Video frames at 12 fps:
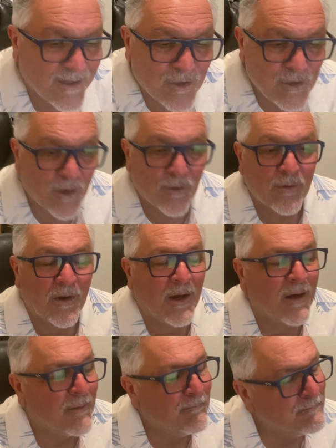
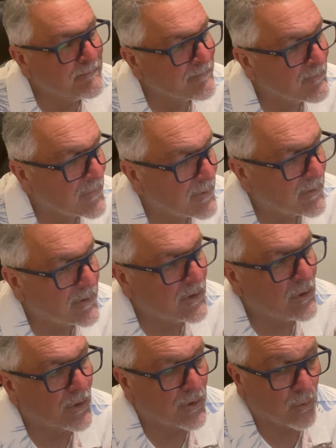the
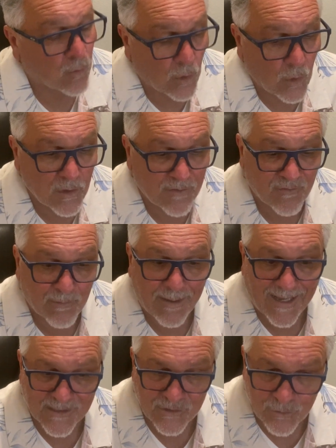role of the
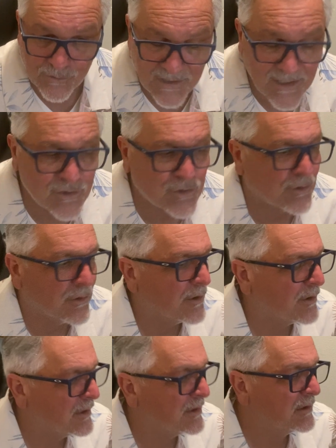pastor teacher
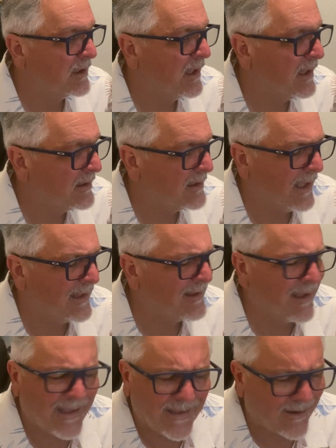and
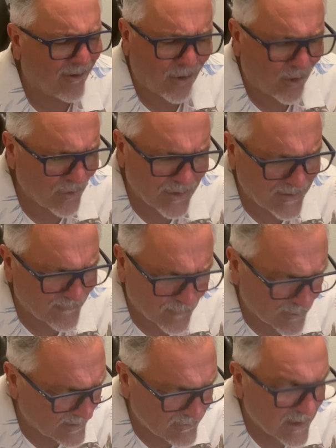all the
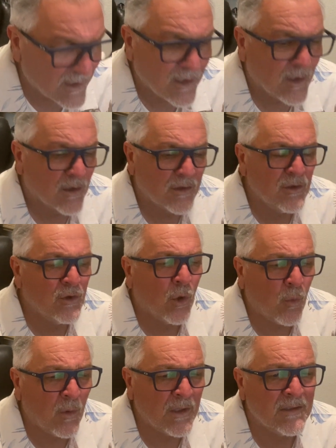different gifts. No
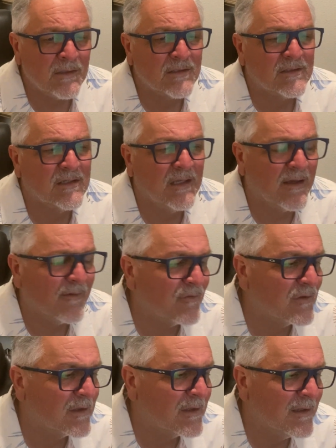one's
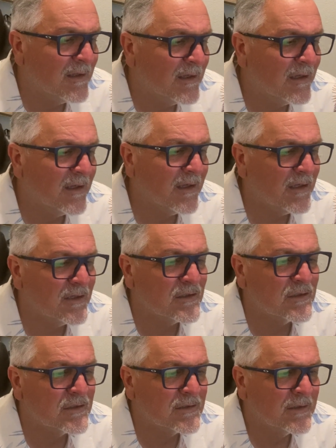gift
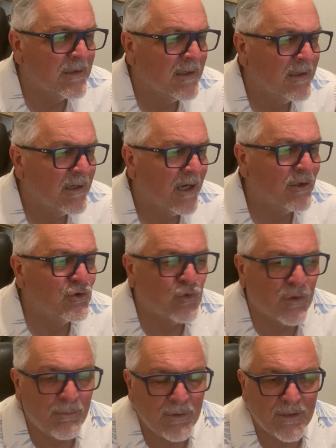is
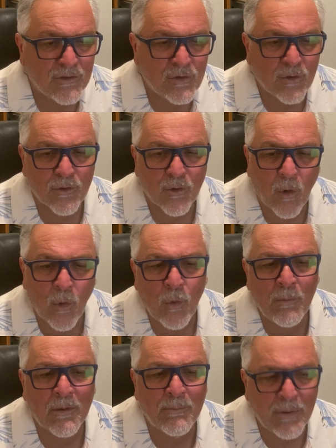attributed to their
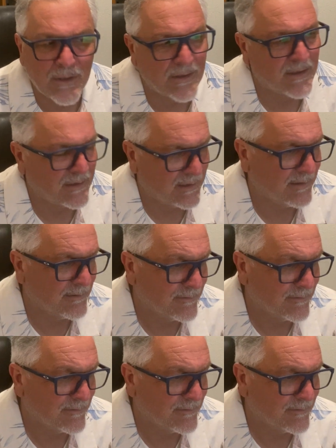own ability.